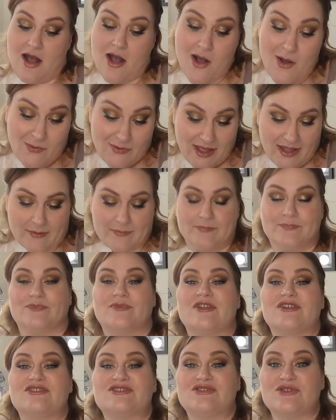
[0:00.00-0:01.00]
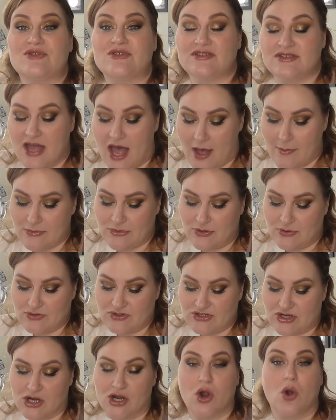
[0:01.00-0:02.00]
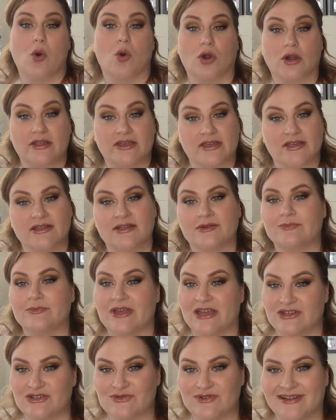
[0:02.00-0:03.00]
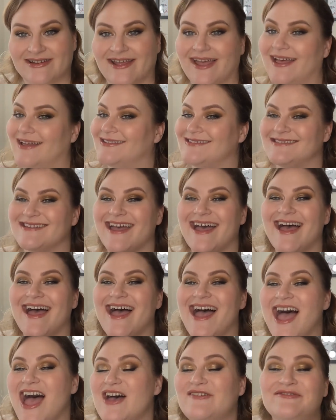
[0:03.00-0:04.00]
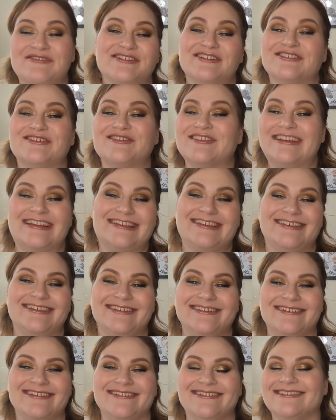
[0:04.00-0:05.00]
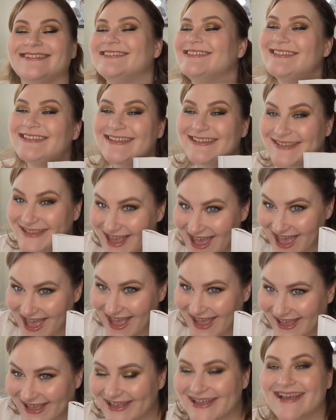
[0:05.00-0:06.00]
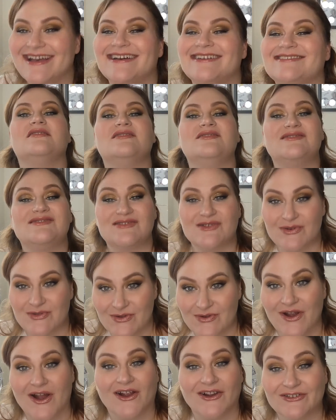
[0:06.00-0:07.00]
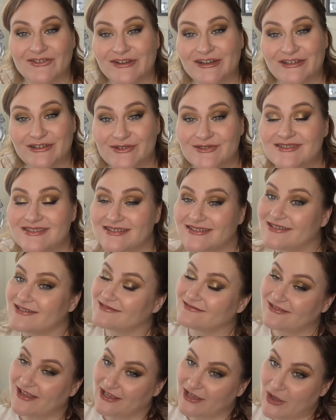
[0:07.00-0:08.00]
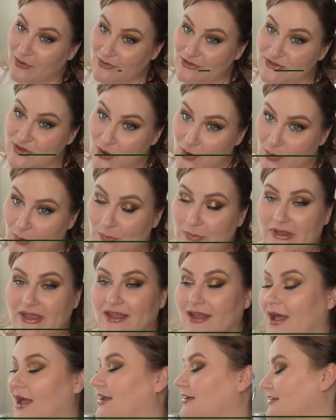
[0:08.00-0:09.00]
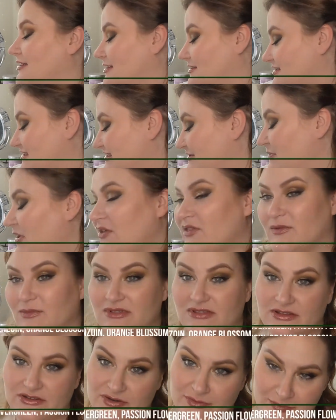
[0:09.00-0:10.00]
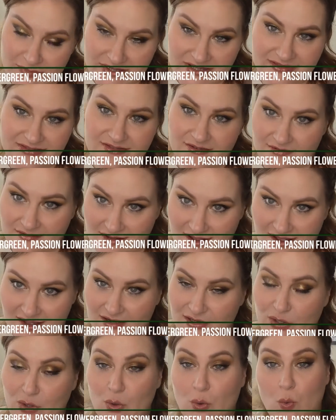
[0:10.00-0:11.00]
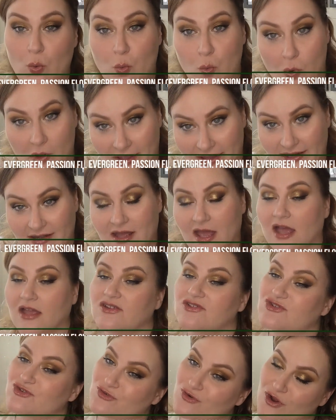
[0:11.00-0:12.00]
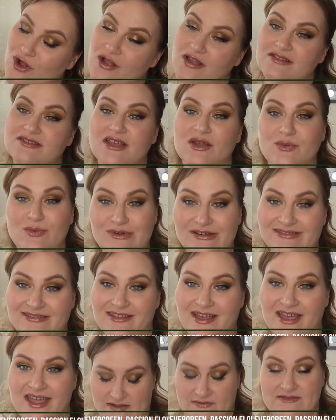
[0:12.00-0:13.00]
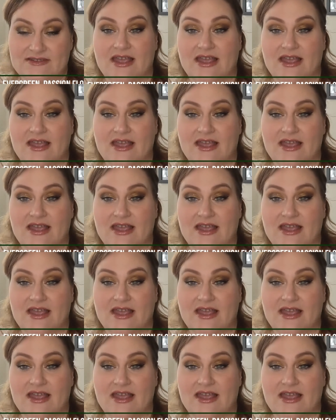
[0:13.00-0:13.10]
Okay, so the top notes are orchid, mandarin, and evergreen. Yay! So there are green notes in here like I was hoping. I can smell them a little bit. They're not quite as strong as I would like.